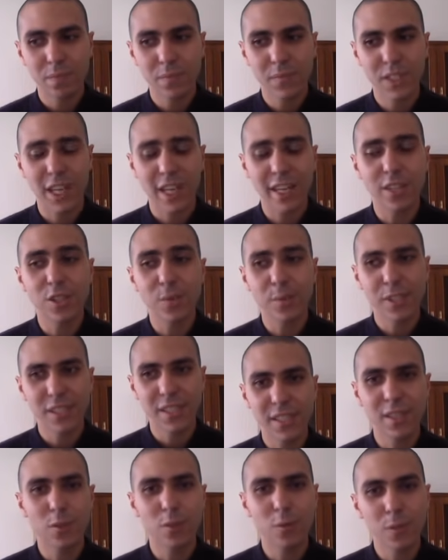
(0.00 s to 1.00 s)

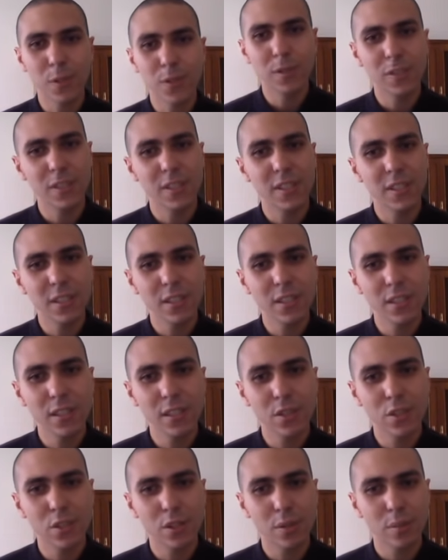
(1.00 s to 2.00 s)
LGBT community in
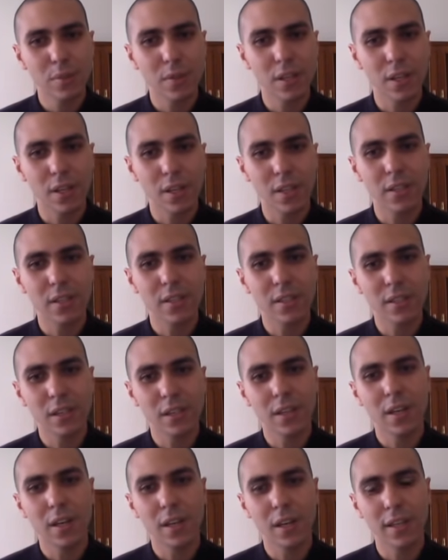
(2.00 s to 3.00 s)
Egypt. Like,
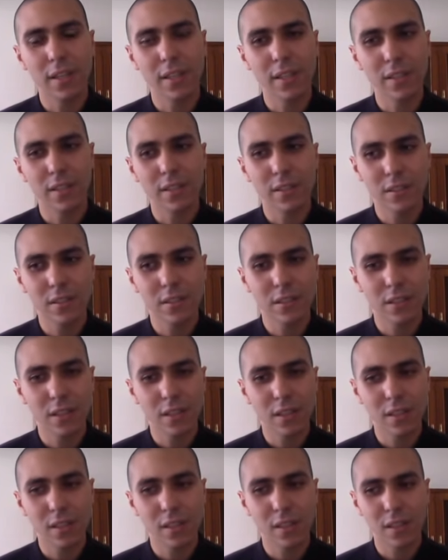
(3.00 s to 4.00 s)
I guess
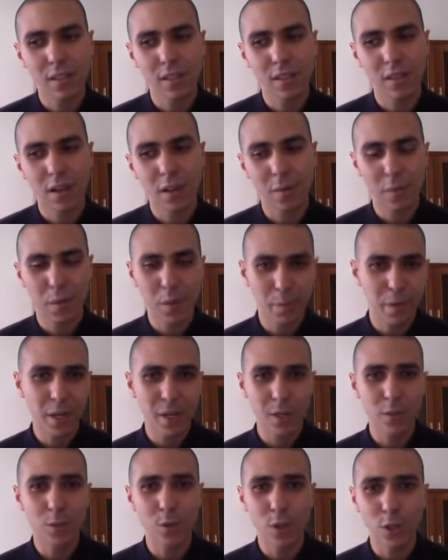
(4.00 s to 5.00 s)
I'm
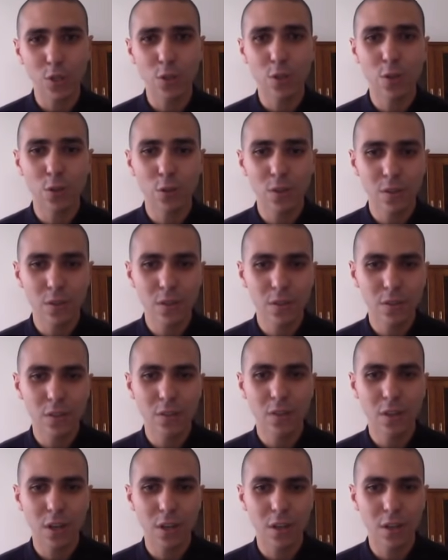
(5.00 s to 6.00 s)
preparing to a show
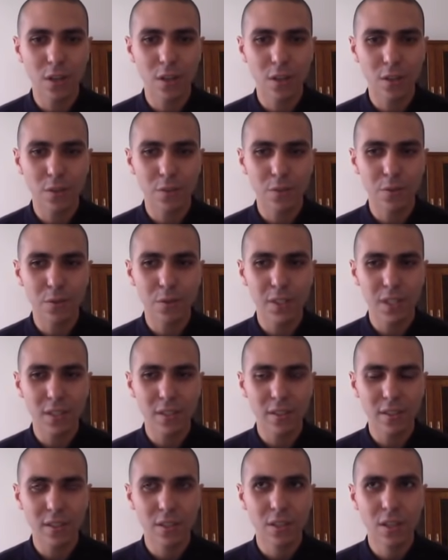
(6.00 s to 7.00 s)
for
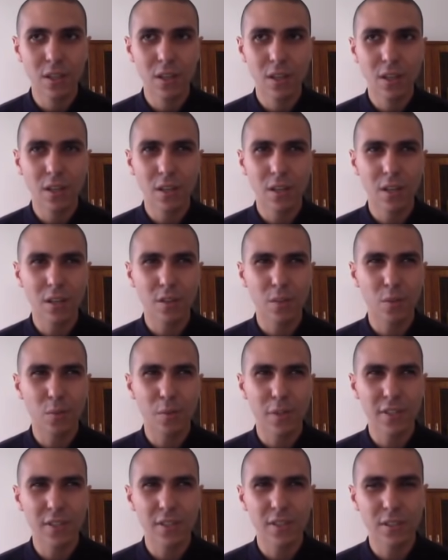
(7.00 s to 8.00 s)
that. Like,
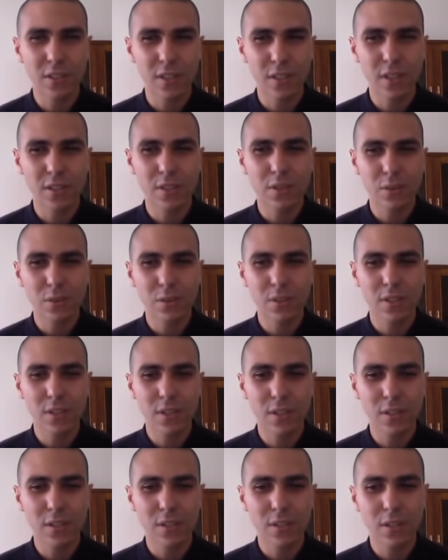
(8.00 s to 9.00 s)
nobody's really doing
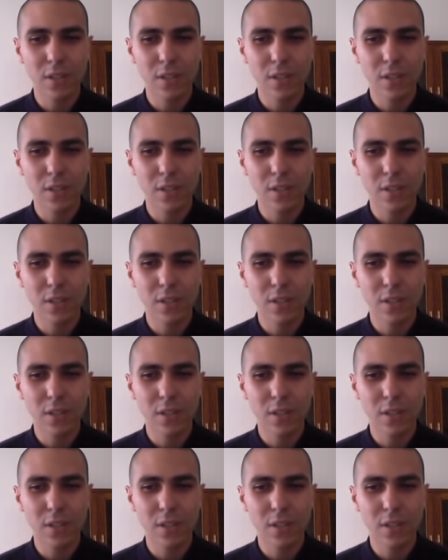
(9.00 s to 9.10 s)
this,